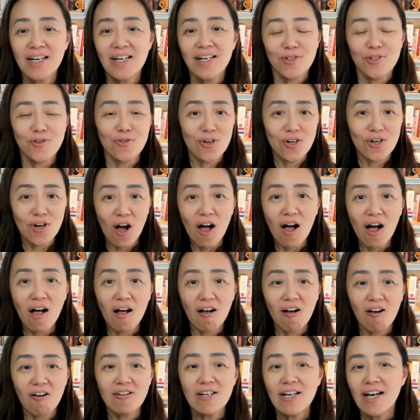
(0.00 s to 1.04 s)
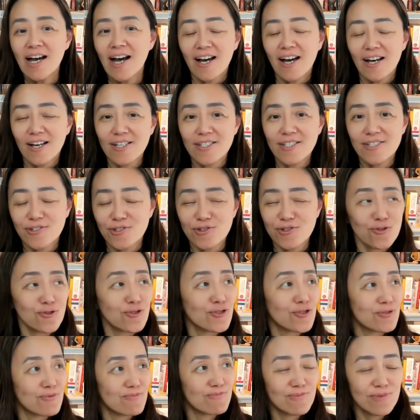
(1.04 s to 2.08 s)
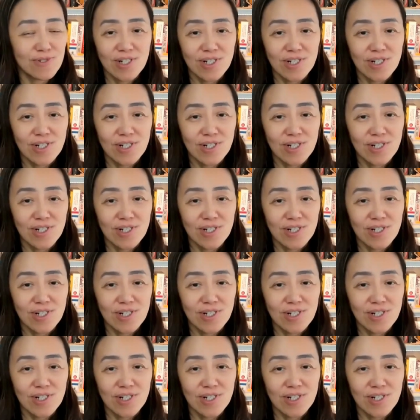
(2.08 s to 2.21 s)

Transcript: your call has just